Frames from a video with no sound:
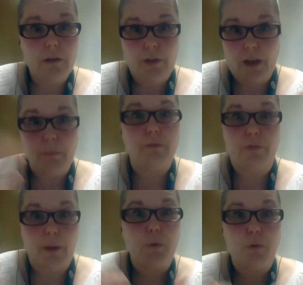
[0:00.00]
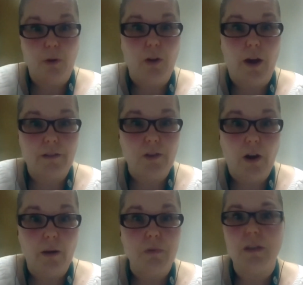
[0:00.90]
If it had been flipped through a lot of
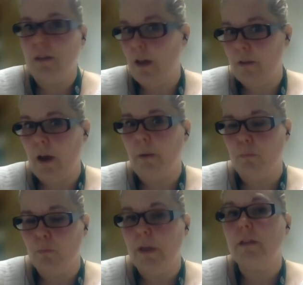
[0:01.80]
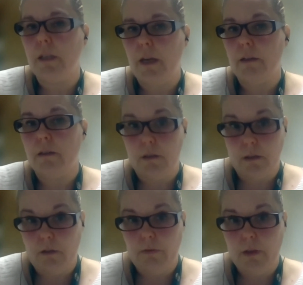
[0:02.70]
times, that indicated
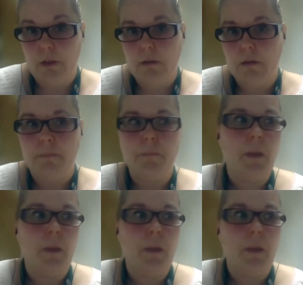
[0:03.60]
significance.